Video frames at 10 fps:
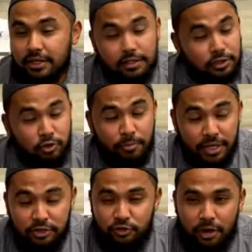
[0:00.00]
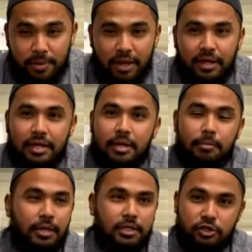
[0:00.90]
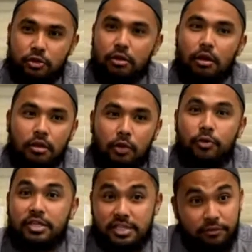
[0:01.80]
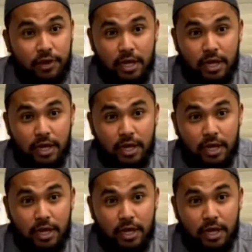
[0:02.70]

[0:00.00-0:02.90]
so many drama, but inshallah Allah will save